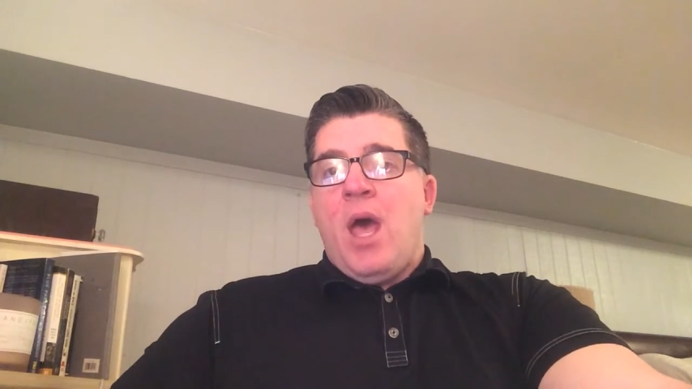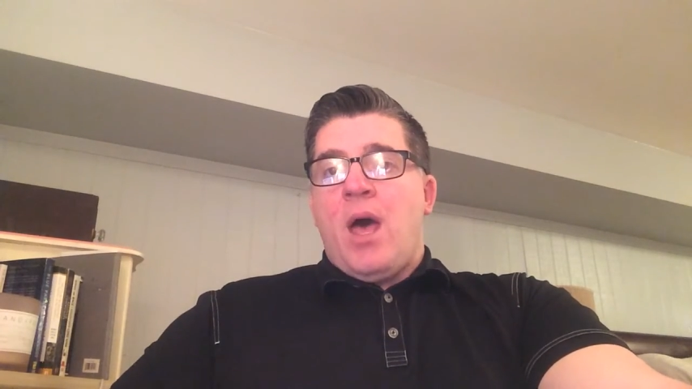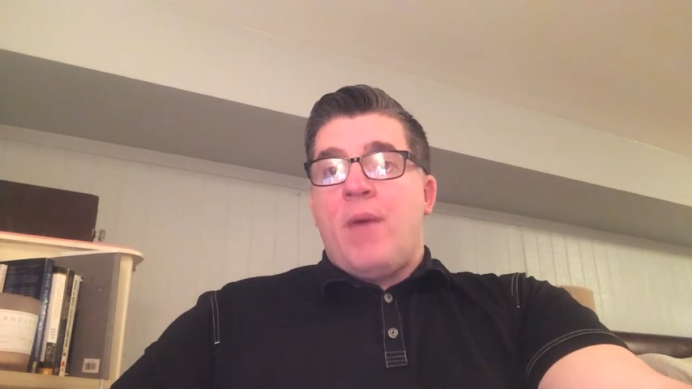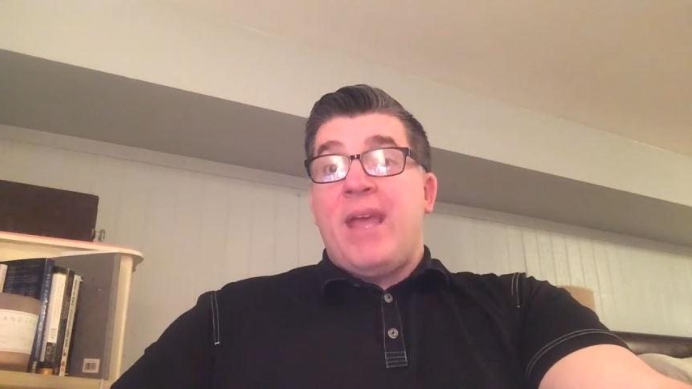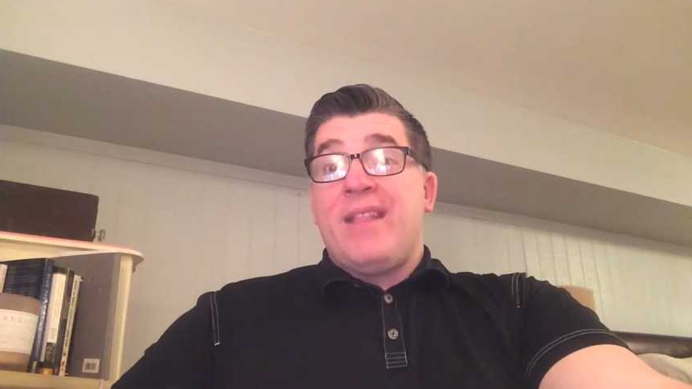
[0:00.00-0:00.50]

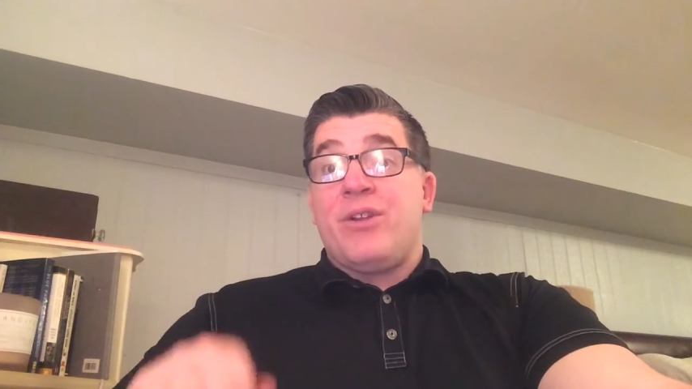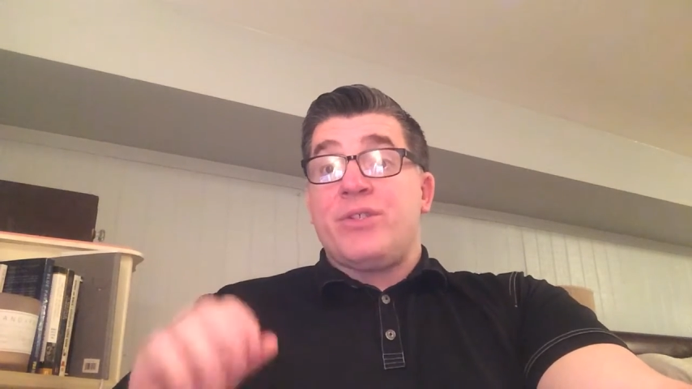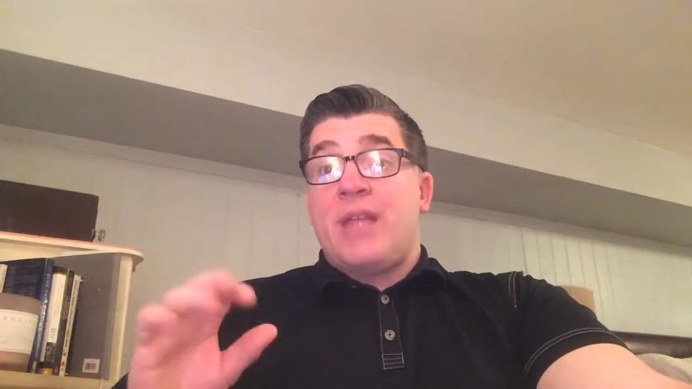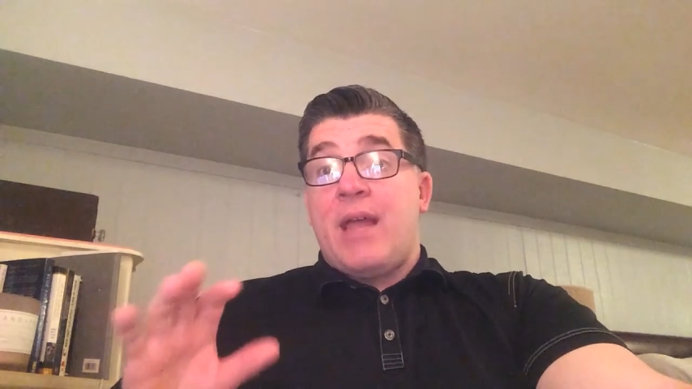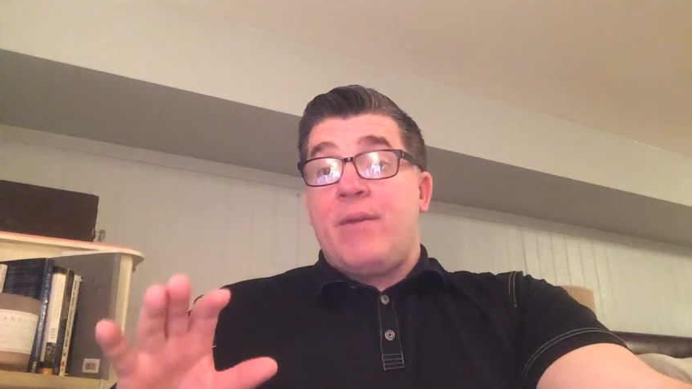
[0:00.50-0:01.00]
And
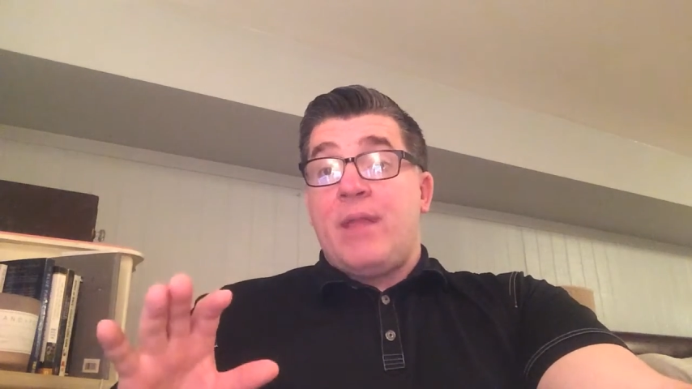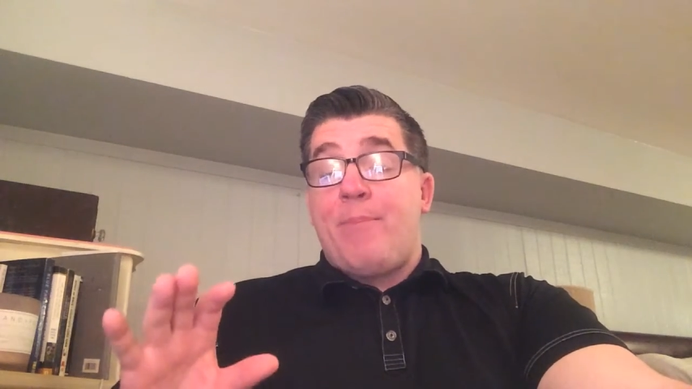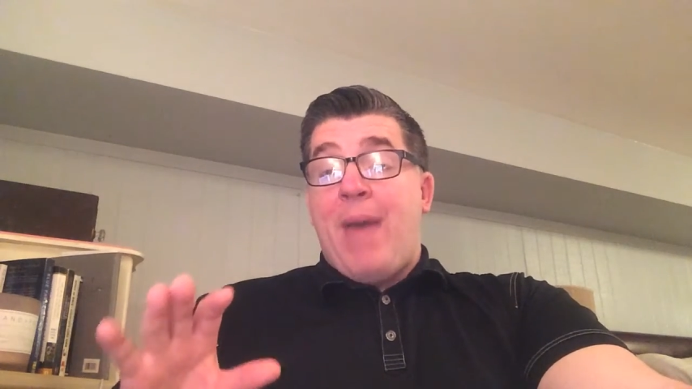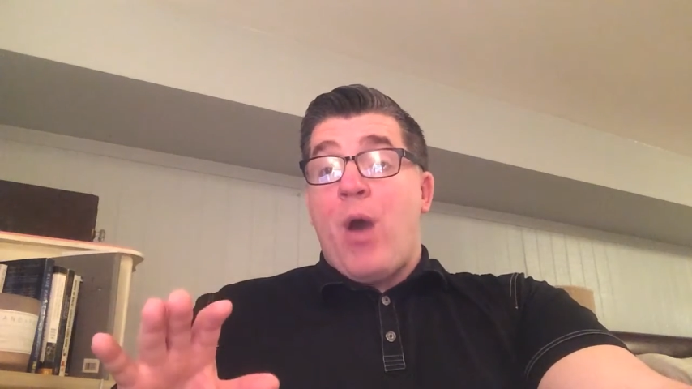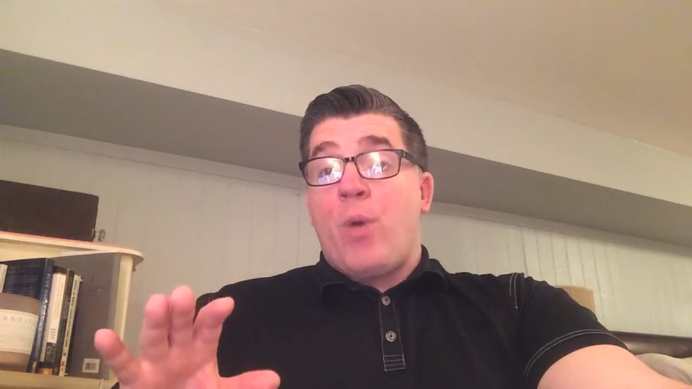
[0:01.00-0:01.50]
there's that
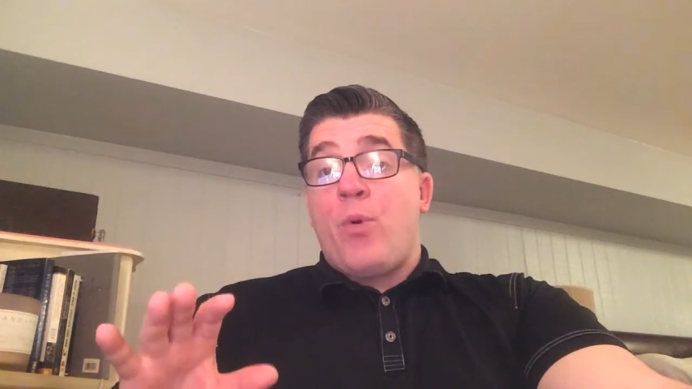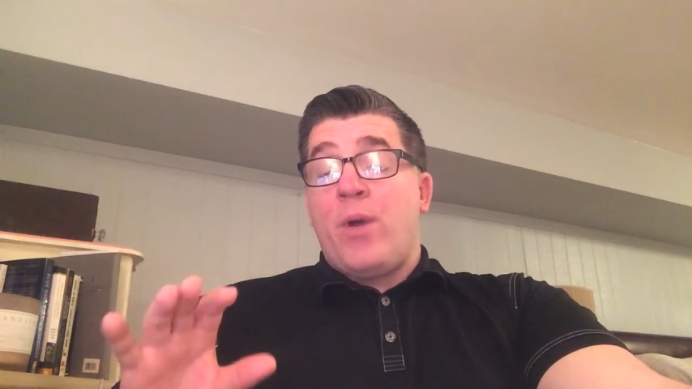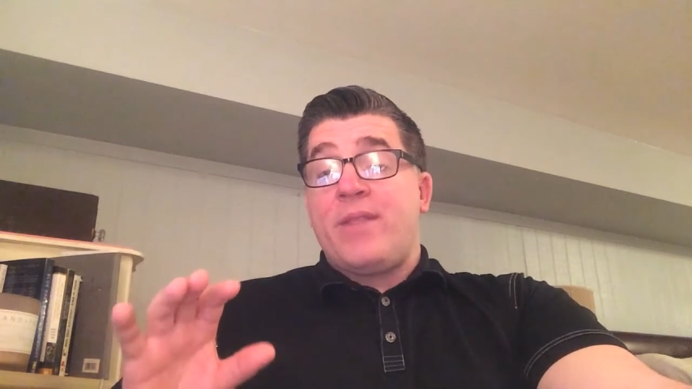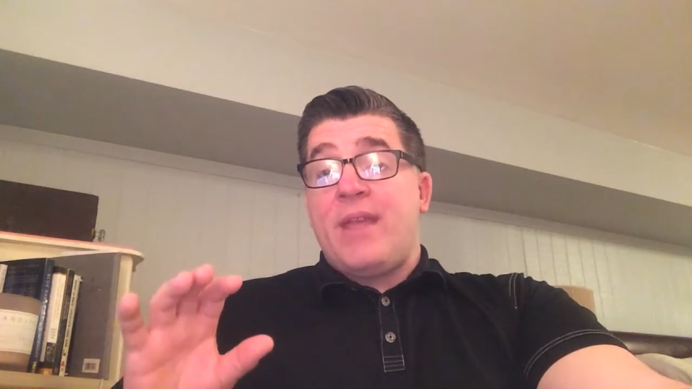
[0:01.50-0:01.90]
PowerPoint